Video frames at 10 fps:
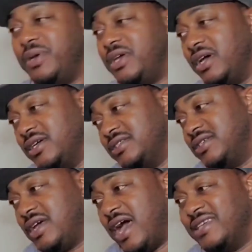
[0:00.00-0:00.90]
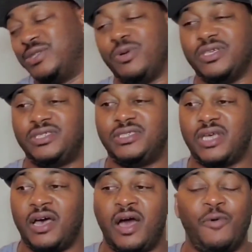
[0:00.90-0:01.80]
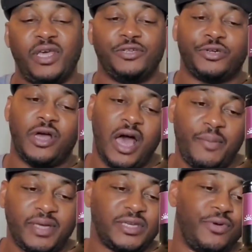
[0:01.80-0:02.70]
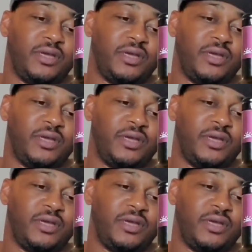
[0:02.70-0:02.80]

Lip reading: because I just want to get your comments.